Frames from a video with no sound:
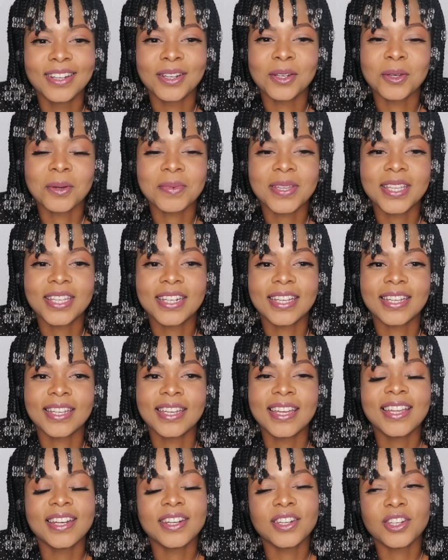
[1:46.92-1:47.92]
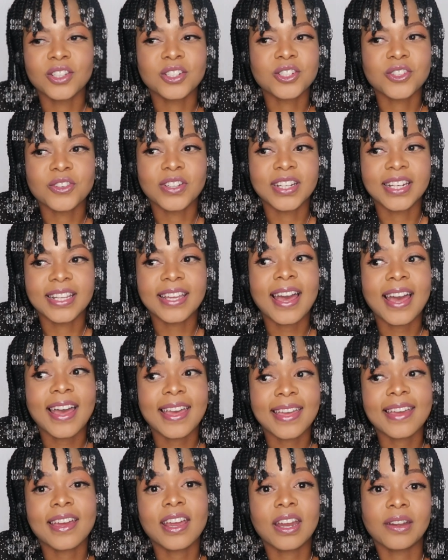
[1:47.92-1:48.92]
No, I'm kidding, not really.
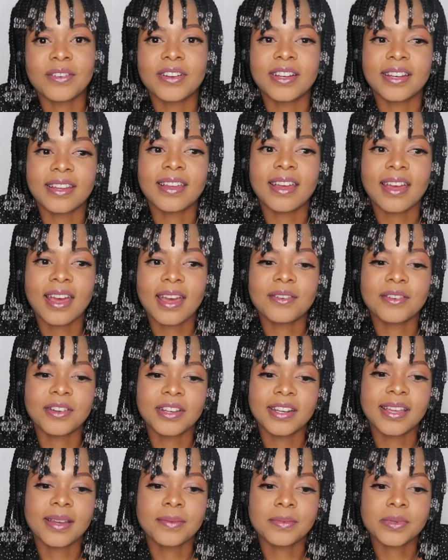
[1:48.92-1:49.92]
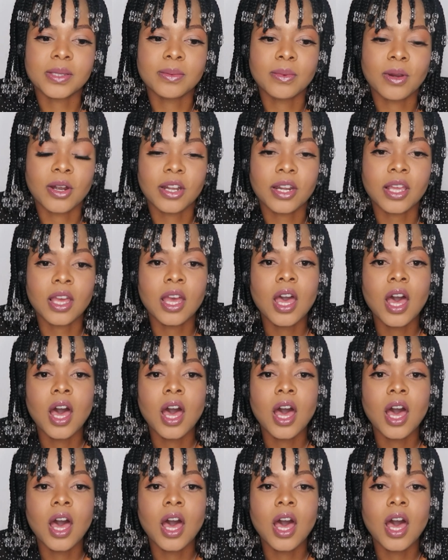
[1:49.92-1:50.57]
I really am smart.